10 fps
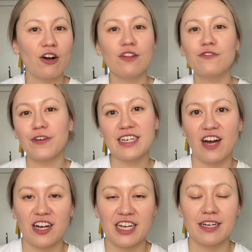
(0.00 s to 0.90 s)
called free
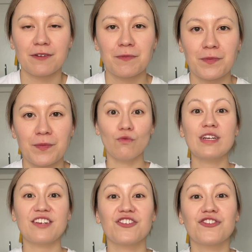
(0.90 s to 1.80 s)
talking,
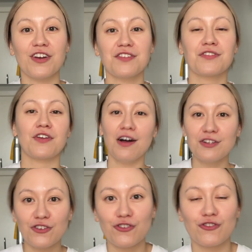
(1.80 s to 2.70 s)
which is just
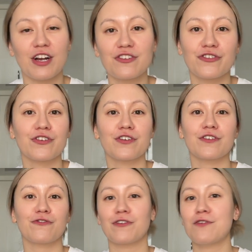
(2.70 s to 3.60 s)

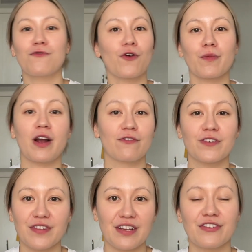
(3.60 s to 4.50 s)
unstructured, free-form
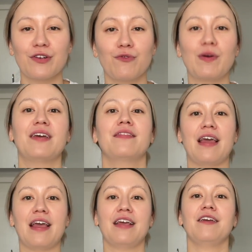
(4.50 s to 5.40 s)
conversation with
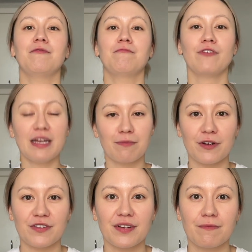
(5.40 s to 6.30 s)
a Korean
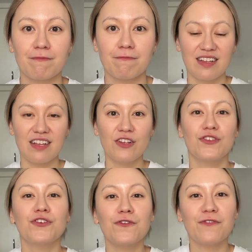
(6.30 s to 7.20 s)
person.
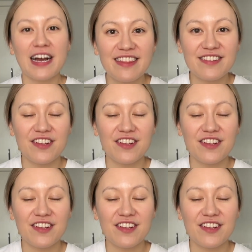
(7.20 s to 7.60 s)
To find this